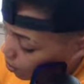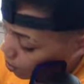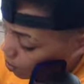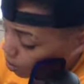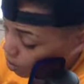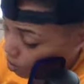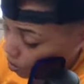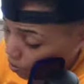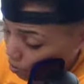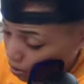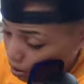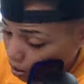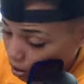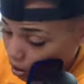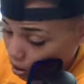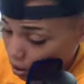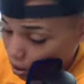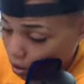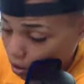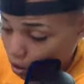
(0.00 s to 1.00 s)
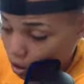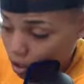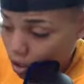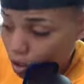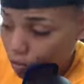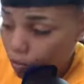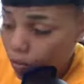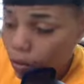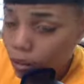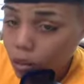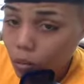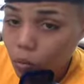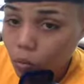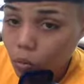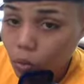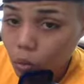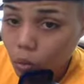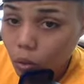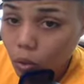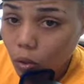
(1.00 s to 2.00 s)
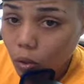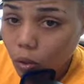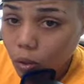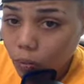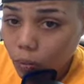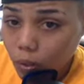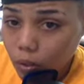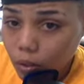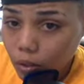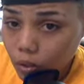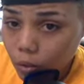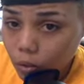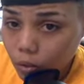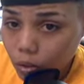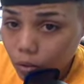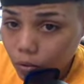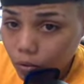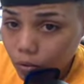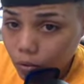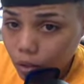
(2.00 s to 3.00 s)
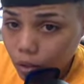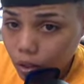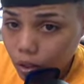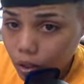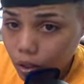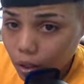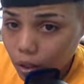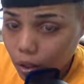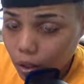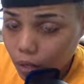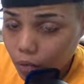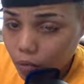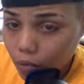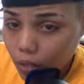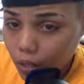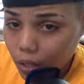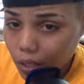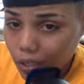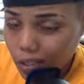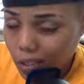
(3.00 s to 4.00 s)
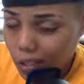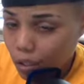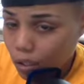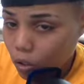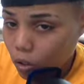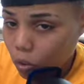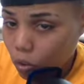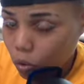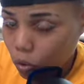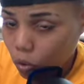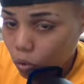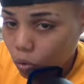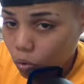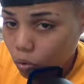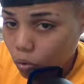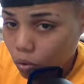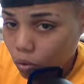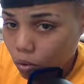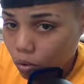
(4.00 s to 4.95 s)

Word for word: the stability. They thought the stability was with the Queen of Pentacles. Unfortunately, they're realizing that the true